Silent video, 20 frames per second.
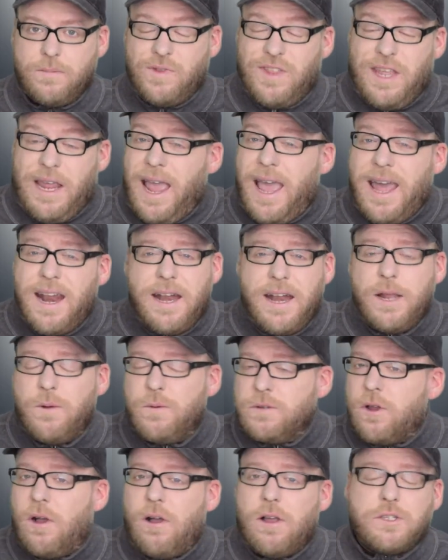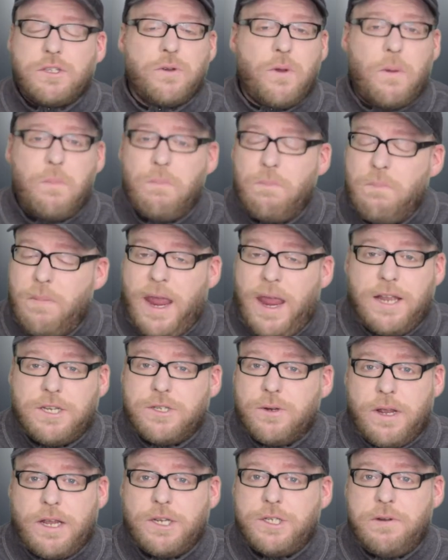The editing was also a
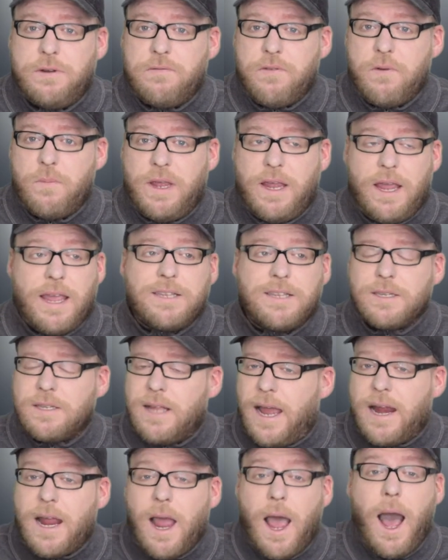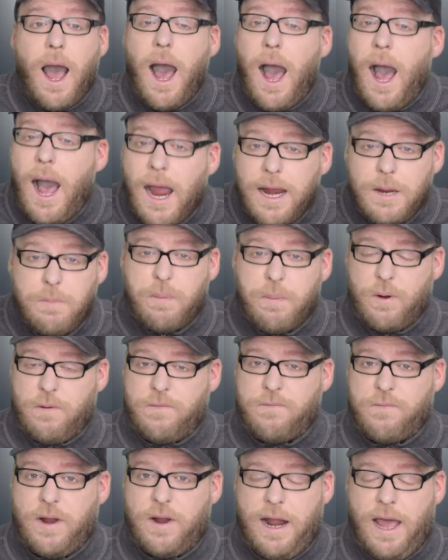major issue for me. It's like hyper
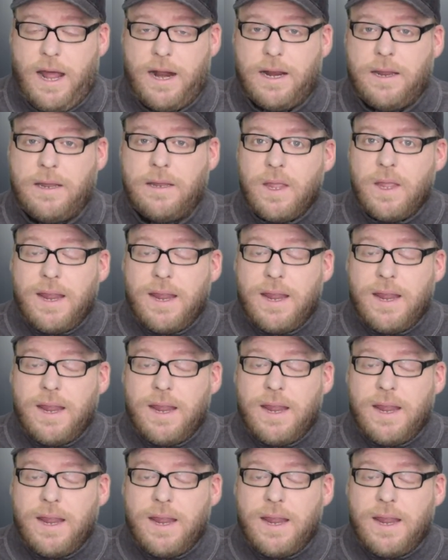frenetic.